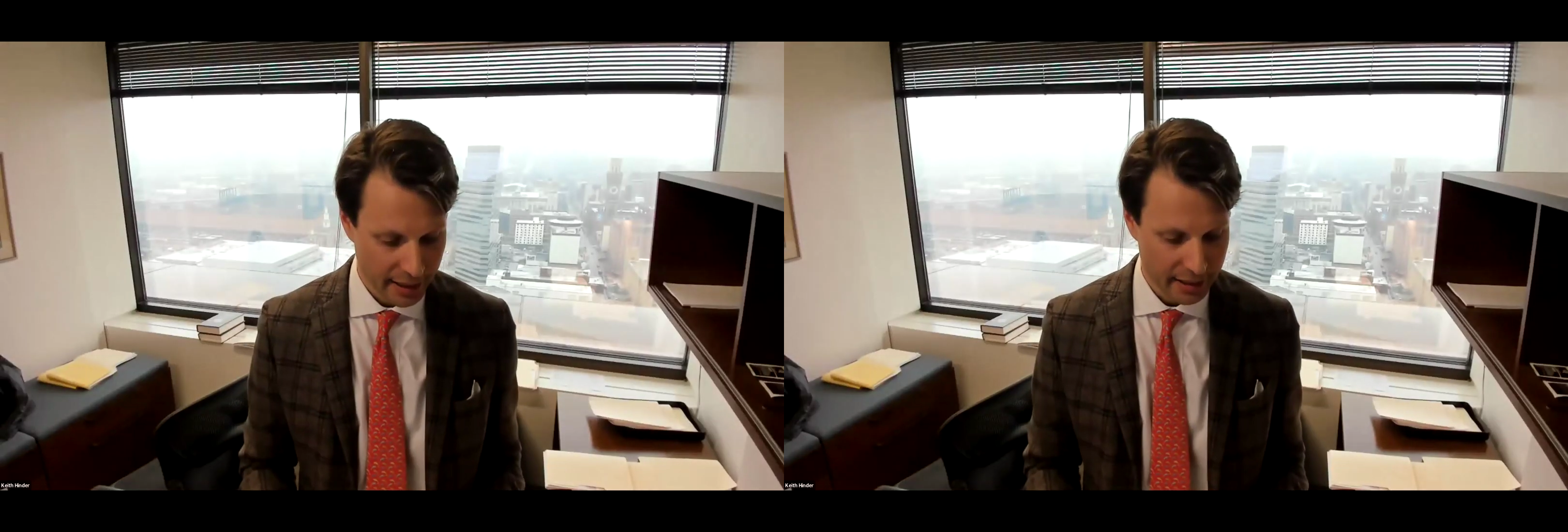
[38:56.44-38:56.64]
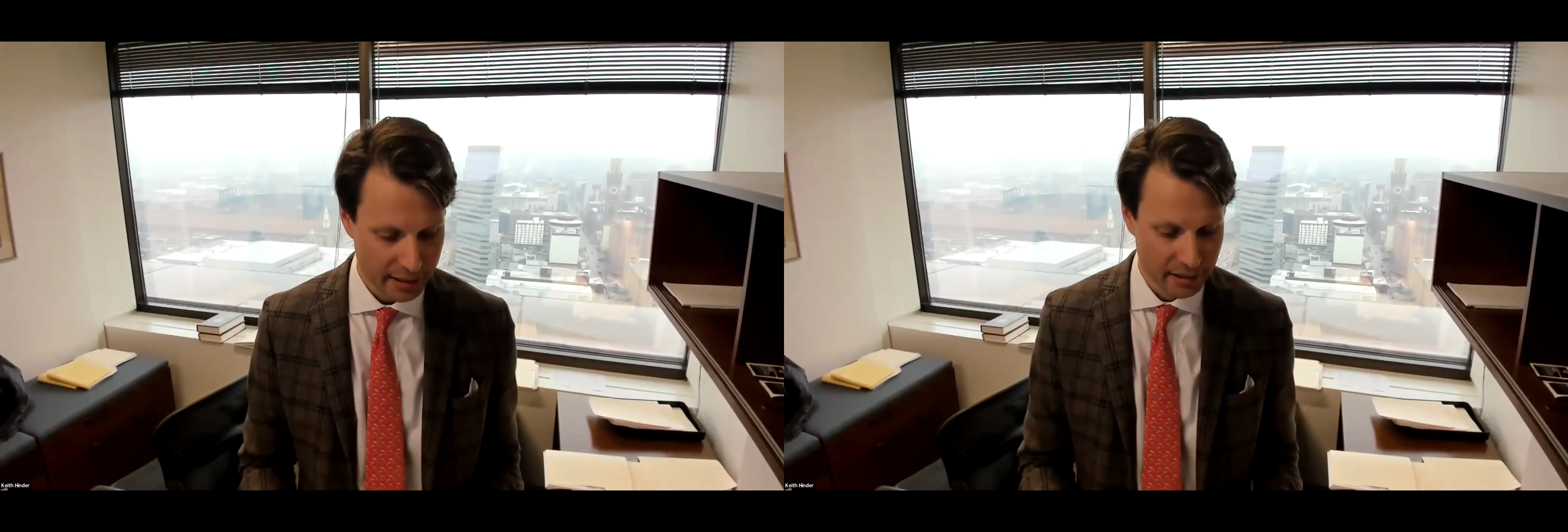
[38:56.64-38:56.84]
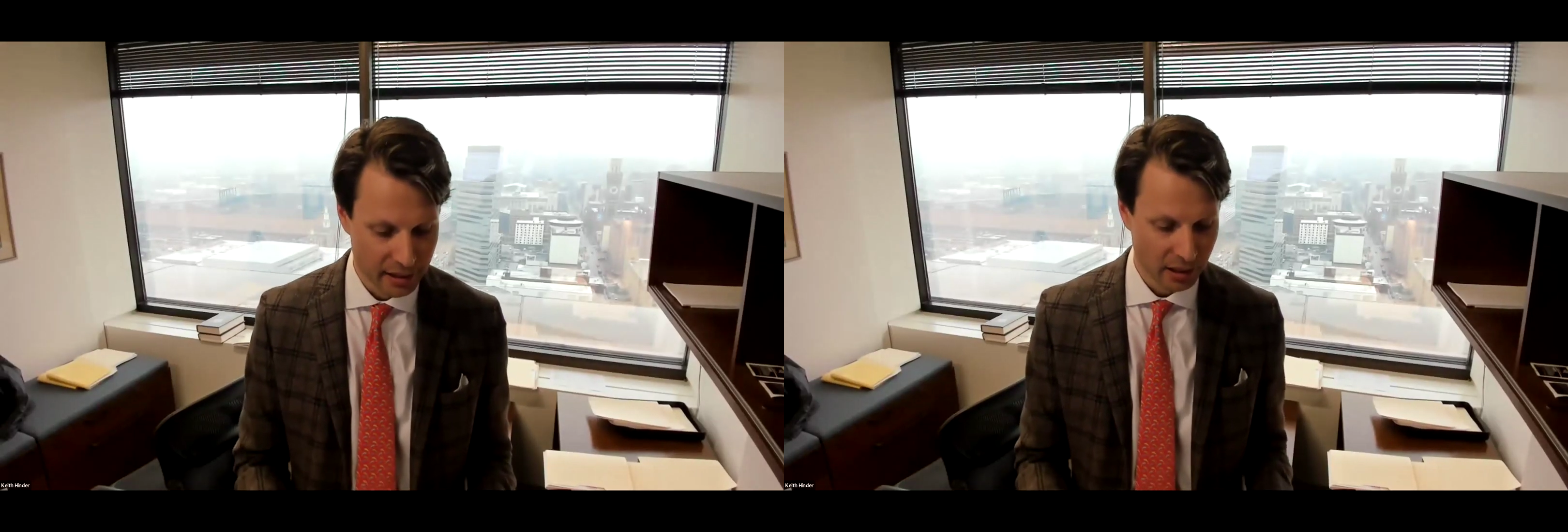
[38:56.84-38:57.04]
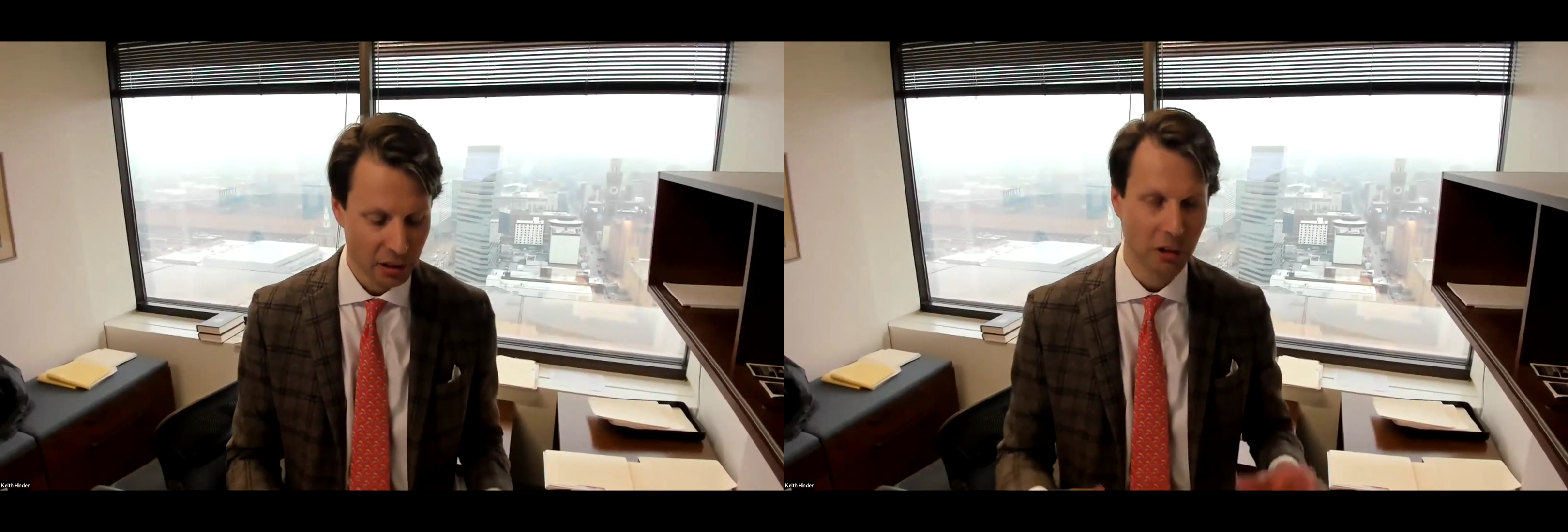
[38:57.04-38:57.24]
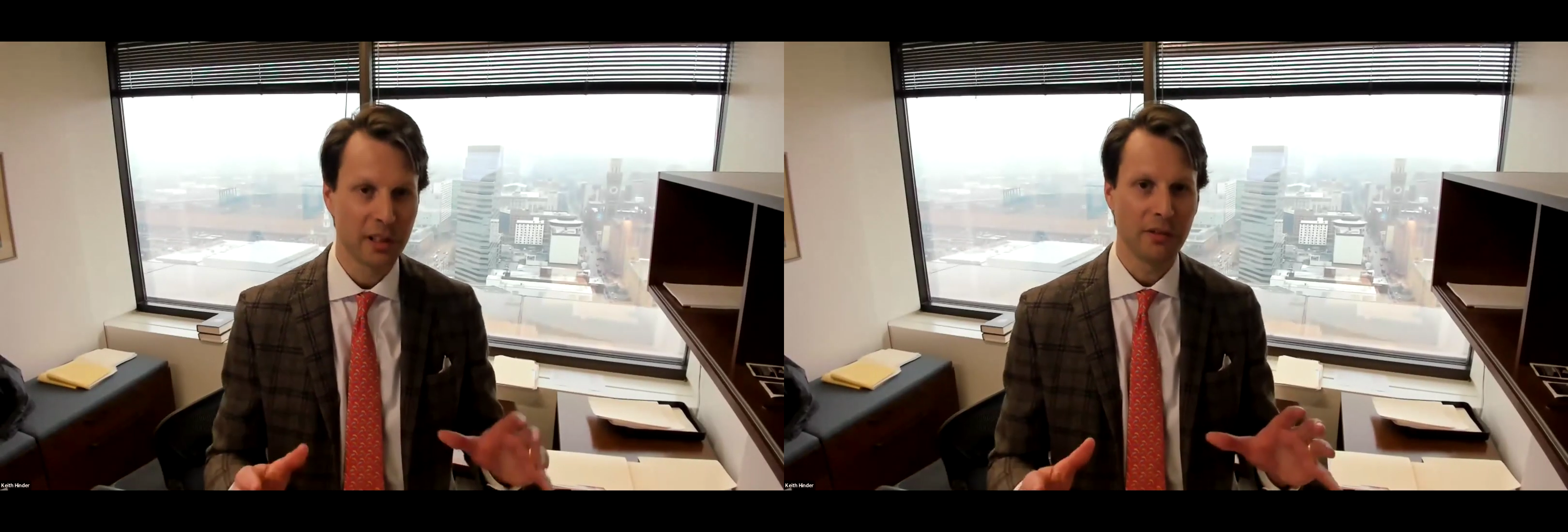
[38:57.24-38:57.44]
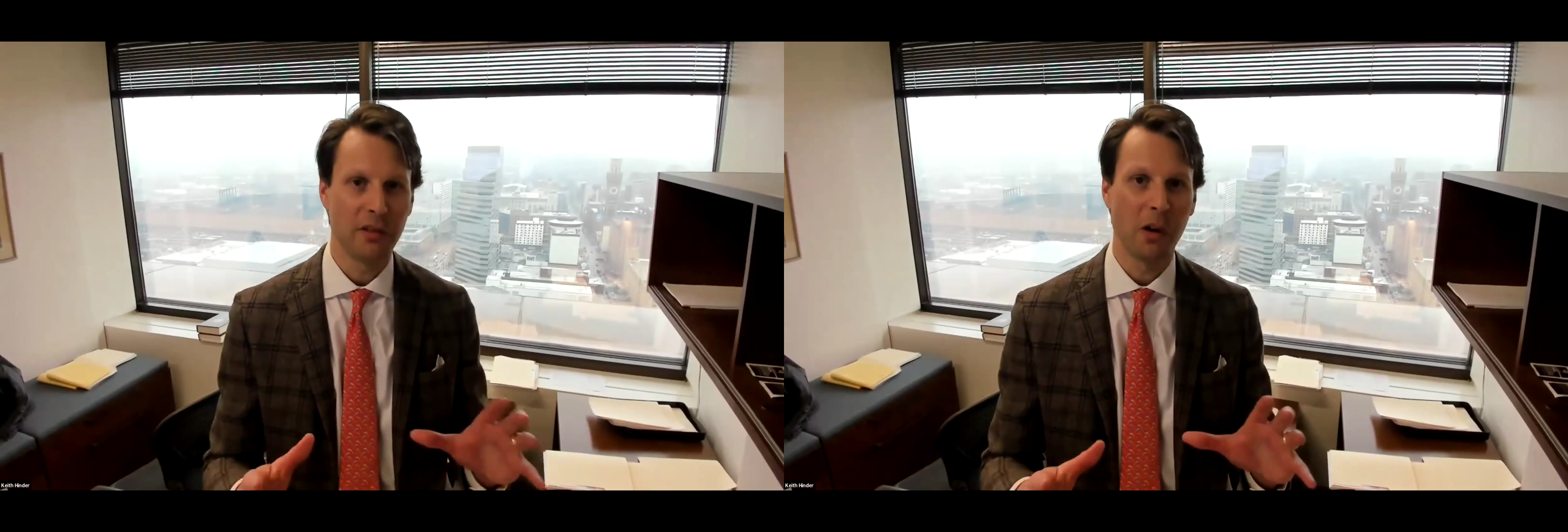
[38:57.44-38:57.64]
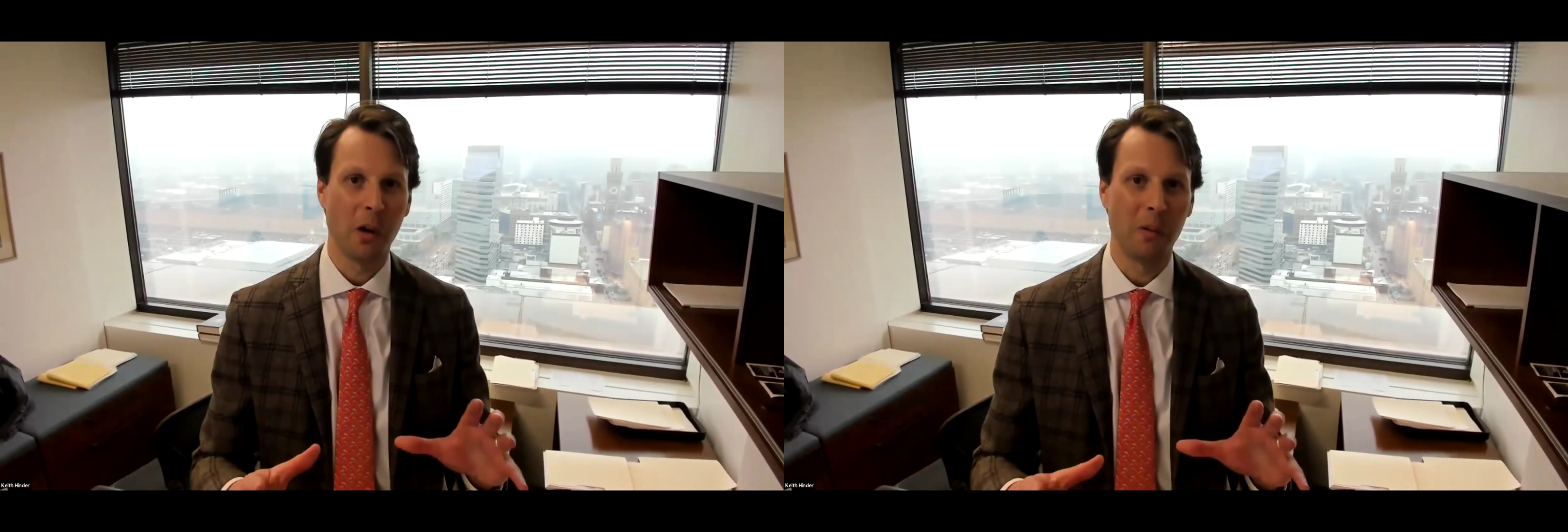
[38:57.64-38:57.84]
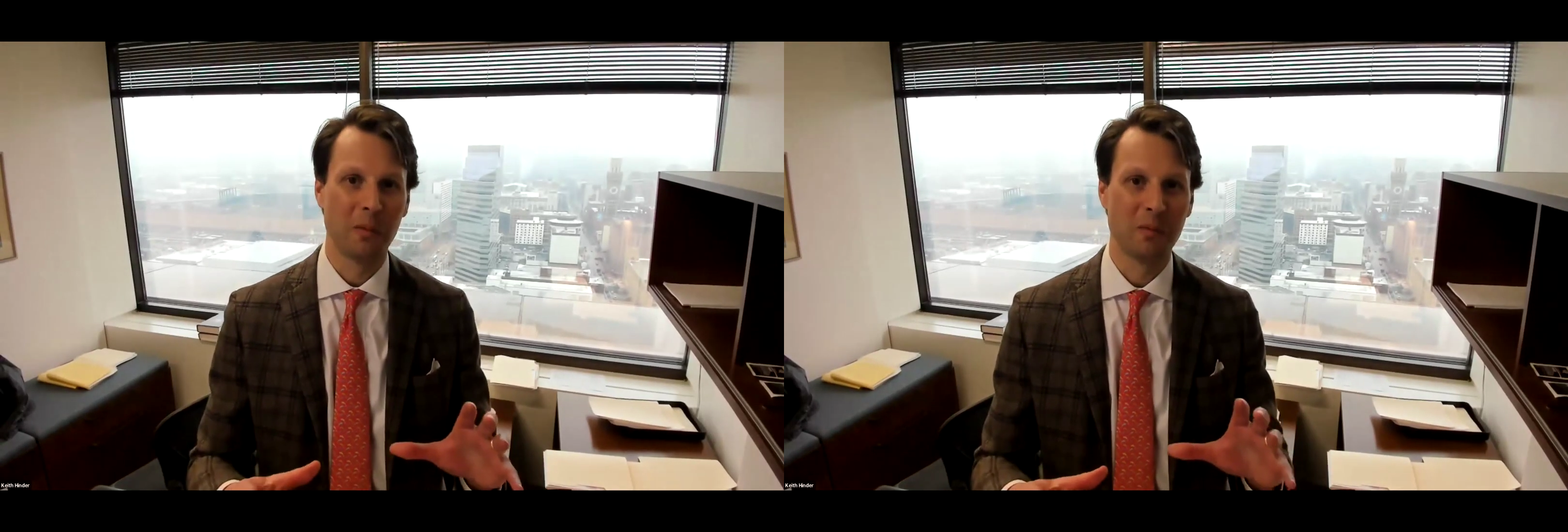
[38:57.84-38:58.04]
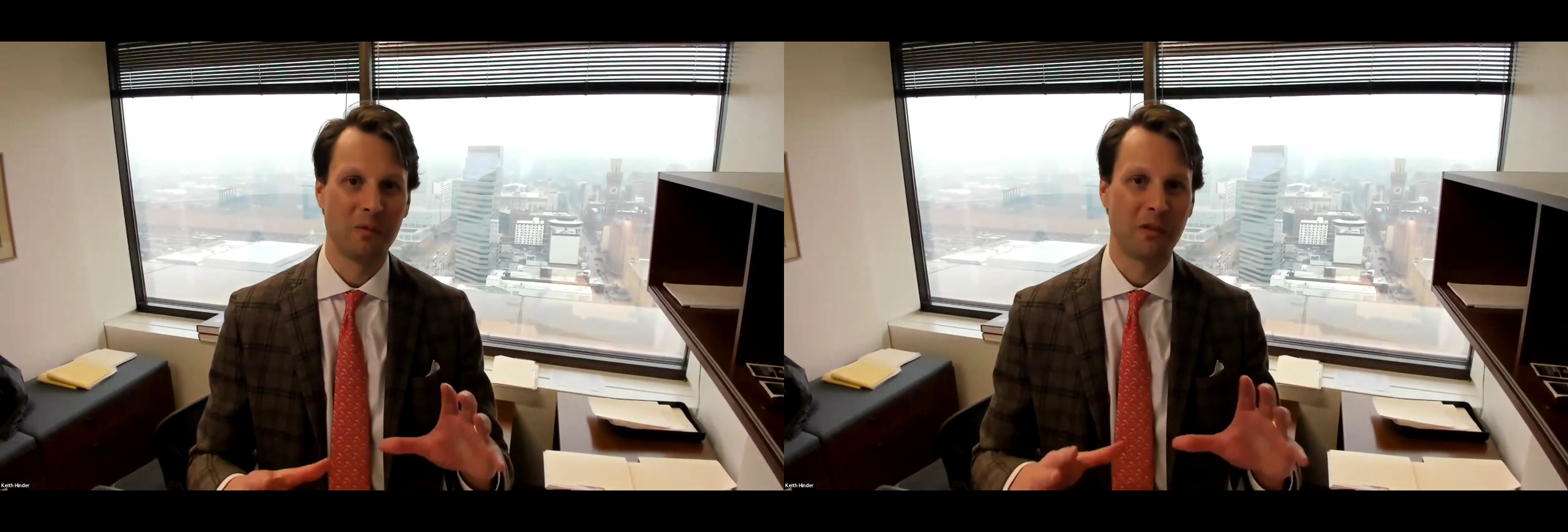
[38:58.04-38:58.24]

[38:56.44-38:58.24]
it's a little difficult